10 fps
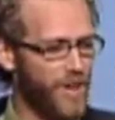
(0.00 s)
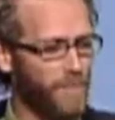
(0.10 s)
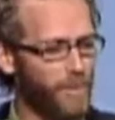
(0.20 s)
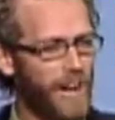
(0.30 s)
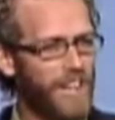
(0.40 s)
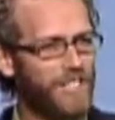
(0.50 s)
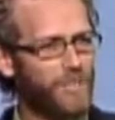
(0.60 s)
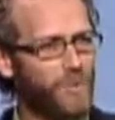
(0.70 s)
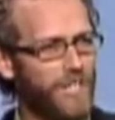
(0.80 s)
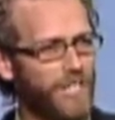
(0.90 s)
Your brain
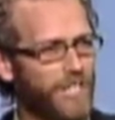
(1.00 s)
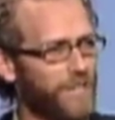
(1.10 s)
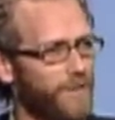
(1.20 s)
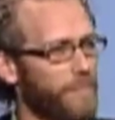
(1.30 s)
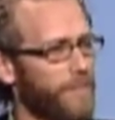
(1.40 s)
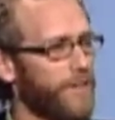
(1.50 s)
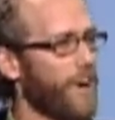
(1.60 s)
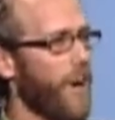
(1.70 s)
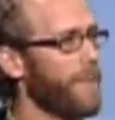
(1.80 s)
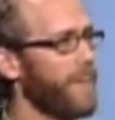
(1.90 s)
switches from
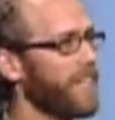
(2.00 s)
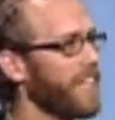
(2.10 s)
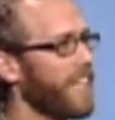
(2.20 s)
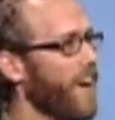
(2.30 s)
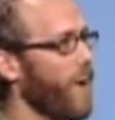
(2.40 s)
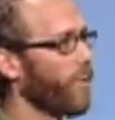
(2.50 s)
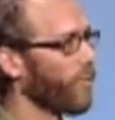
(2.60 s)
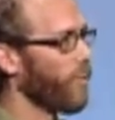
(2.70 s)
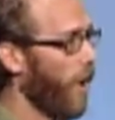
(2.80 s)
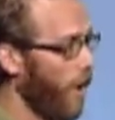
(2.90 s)
predominantly
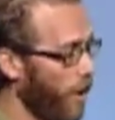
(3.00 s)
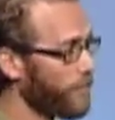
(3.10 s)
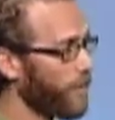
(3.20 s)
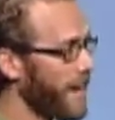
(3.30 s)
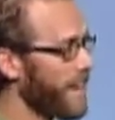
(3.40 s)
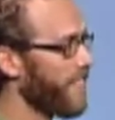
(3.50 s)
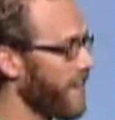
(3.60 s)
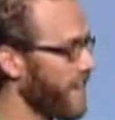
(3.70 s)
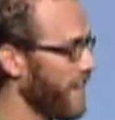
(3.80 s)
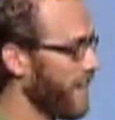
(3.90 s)
all brain
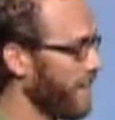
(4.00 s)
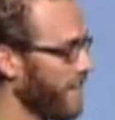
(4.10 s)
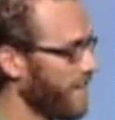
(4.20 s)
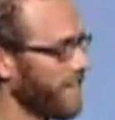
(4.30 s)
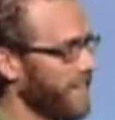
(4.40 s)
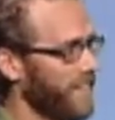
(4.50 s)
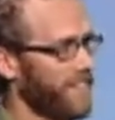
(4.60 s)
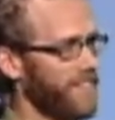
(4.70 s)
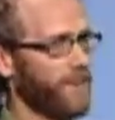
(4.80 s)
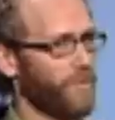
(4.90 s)
thinking
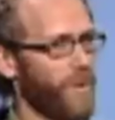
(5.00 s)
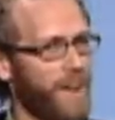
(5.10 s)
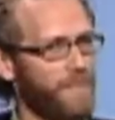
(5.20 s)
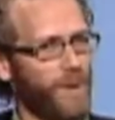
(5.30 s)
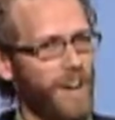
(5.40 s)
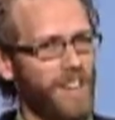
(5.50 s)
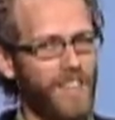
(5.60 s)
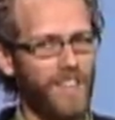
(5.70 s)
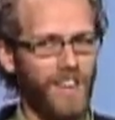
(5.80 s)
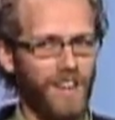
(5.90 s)
to right brain
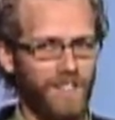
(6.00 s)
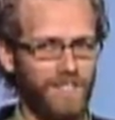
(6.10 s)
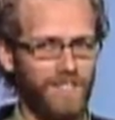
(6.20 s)
thinking.